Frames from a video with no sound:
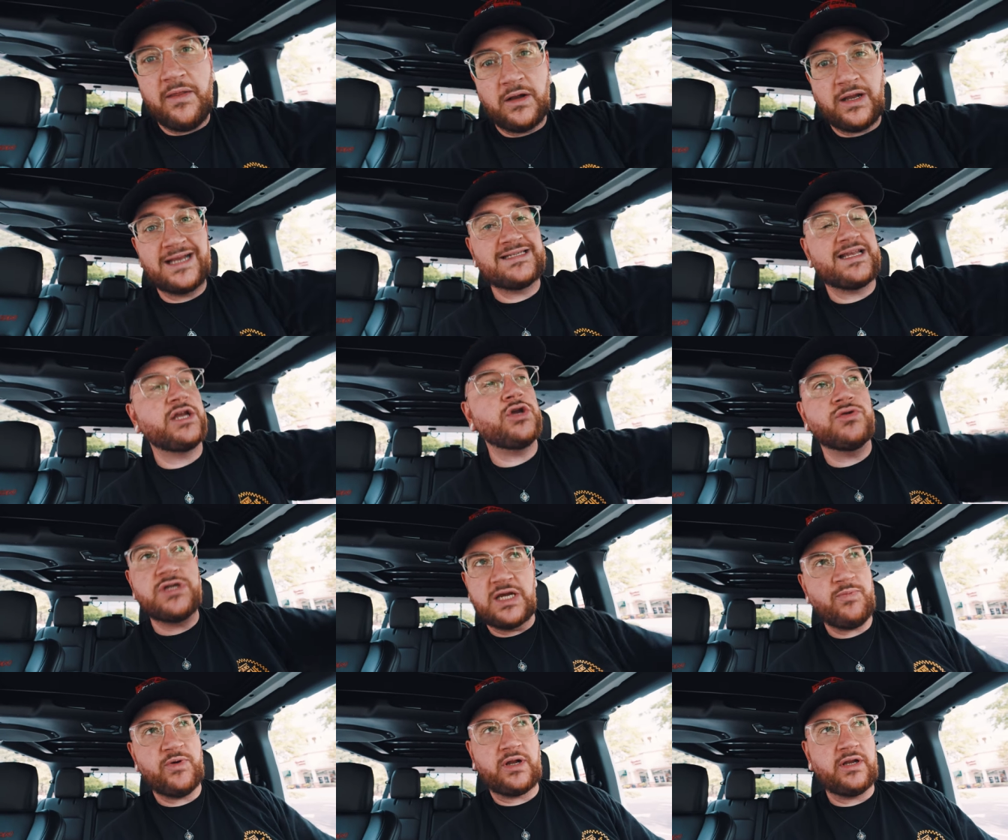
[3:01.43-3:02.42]
and the lens that you
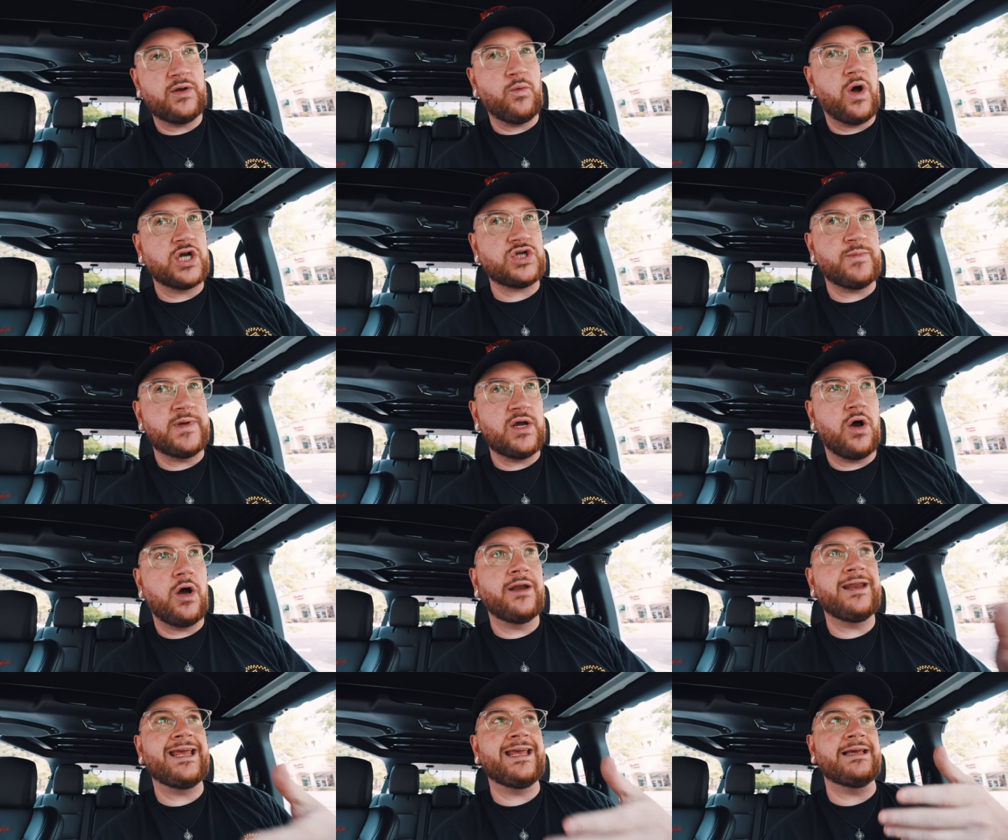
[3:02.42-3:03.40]
typically watch me
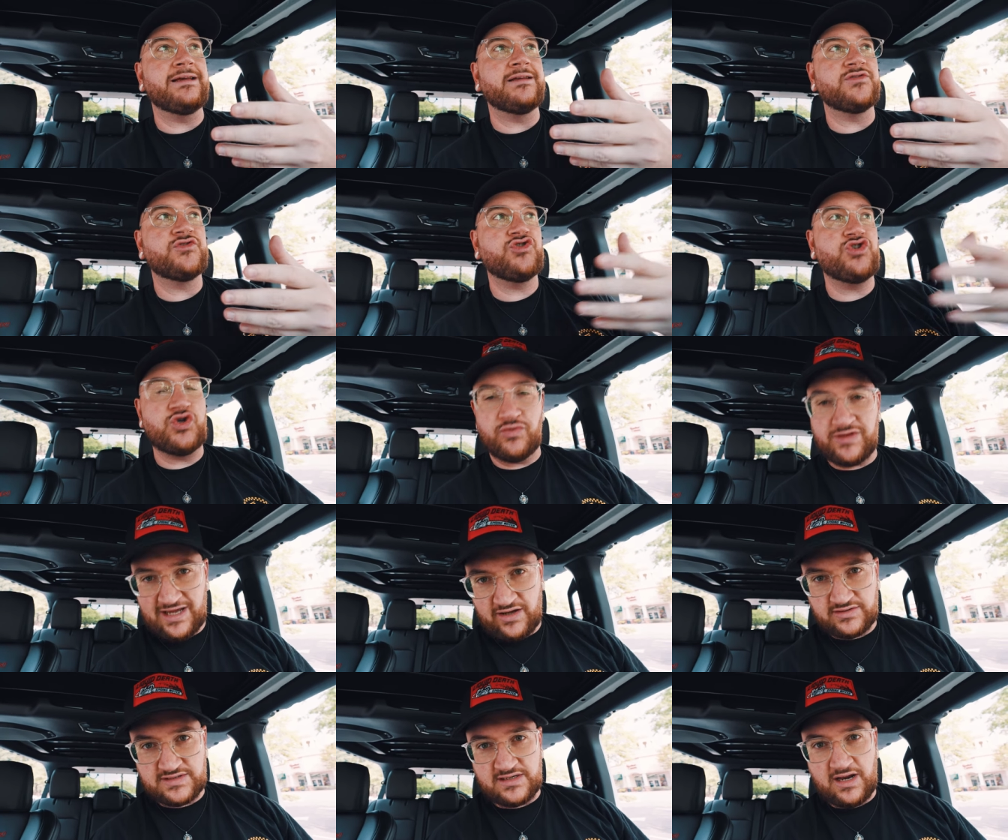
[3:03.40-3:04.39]
on is
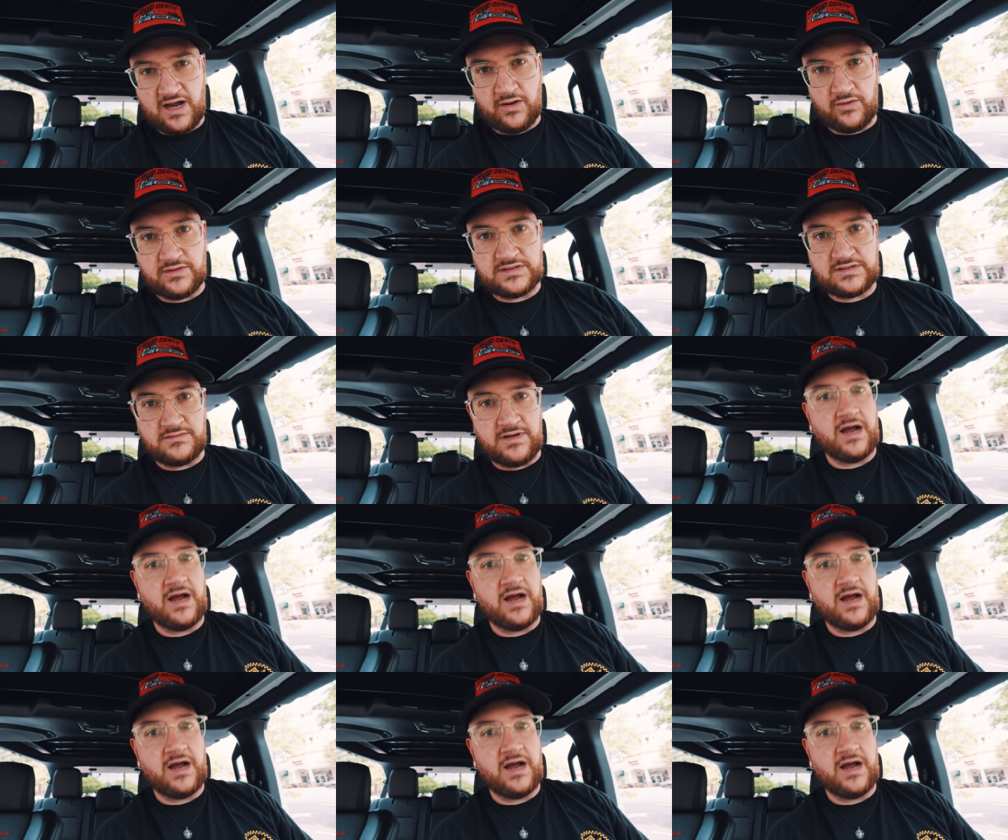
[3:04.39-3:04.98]
$2,000.